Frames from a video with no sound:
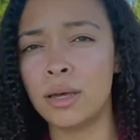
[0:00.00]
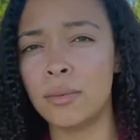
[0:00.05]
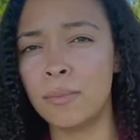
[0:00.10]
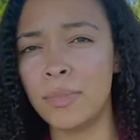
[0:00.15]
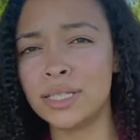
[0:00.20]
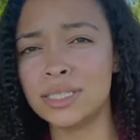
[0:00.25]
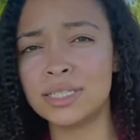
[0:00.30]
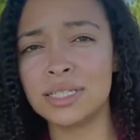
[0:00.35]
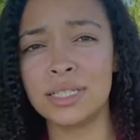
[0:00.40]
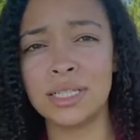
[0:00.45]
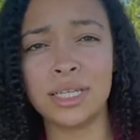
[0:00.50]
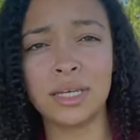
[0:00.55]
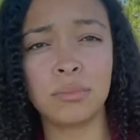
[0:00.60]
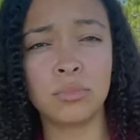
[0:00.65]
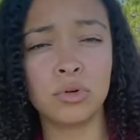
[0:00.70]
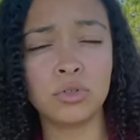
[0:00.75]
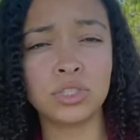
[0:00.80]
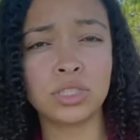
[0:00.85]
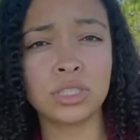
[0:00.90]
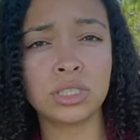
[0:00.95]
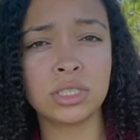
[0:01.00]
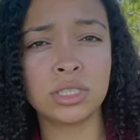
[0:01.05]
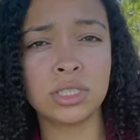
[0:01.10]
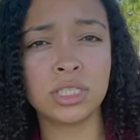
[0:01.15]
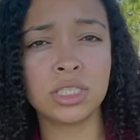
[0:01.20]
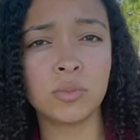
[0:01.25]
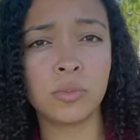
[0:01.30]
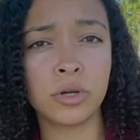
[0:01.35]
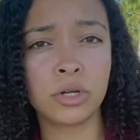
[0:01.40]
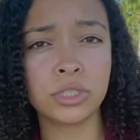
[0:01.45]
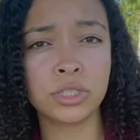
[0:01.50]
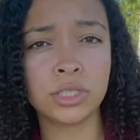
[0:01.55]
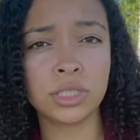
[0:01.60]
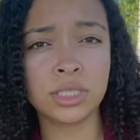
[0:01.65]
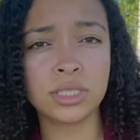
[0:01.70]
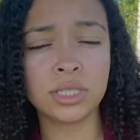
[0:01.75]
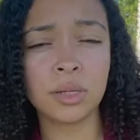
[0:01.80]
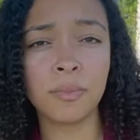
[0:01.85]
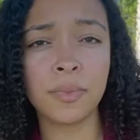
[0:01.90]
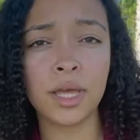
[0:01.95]
mentally, emotionally, spiritually.
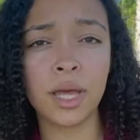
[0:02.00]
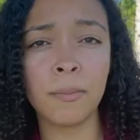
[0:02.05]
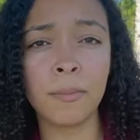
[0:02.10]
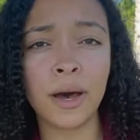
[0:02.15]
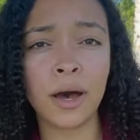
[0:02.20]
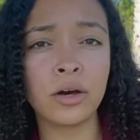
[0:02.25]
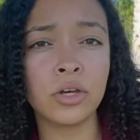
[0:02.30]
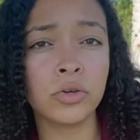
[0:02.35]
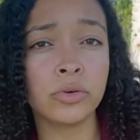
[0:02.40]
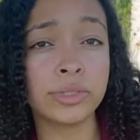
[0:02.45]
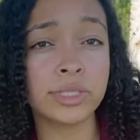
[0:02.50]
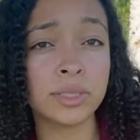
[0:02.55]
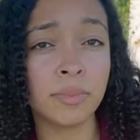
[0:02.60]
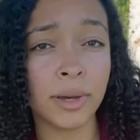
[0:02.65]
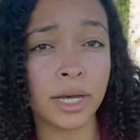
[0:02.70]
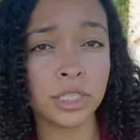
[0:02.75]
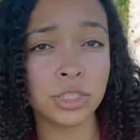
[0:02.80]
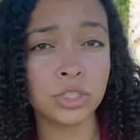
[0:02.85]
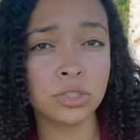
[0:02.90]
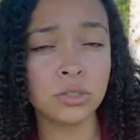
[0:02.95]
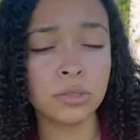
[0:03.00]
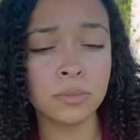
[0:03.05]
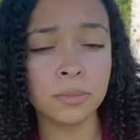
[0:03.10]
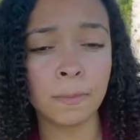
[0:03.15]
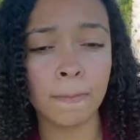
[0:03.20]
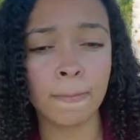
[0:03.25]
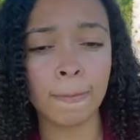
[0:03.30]
Something about you is special.